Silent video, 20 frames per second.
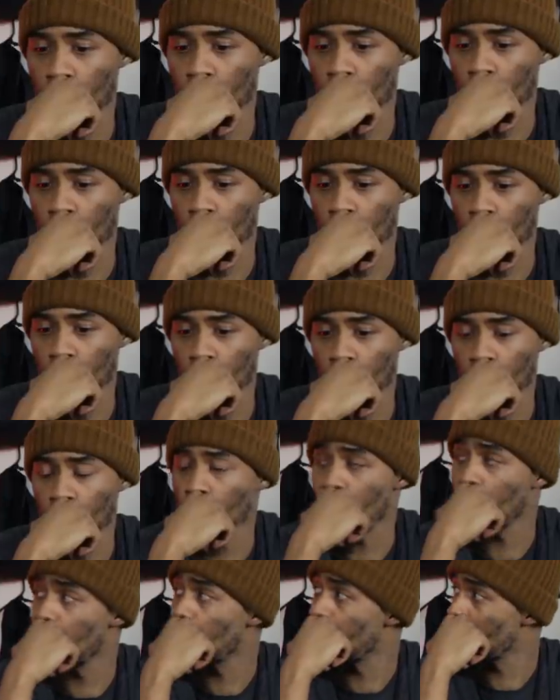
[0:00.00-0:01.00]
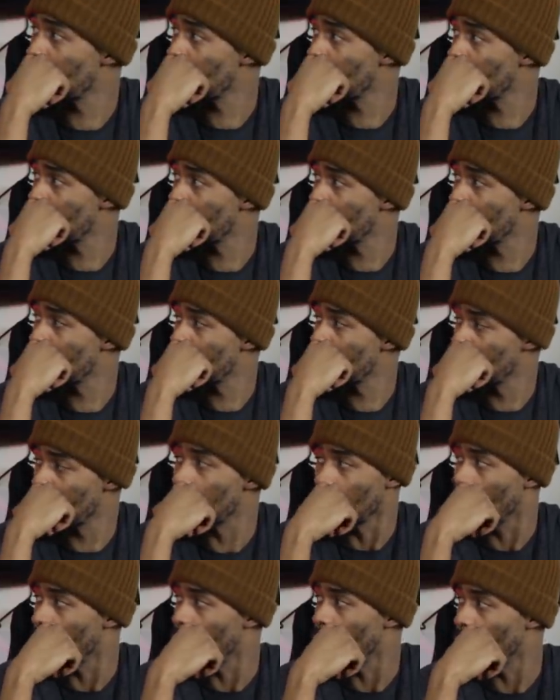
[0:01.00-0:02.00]

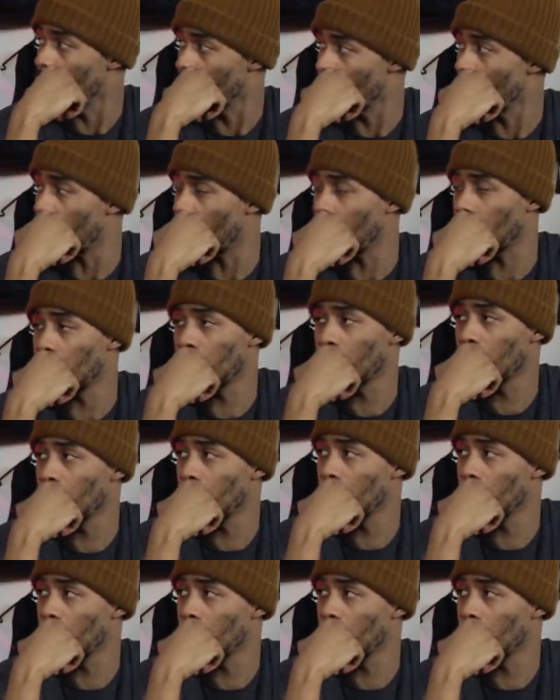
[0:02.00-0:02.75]
(silent)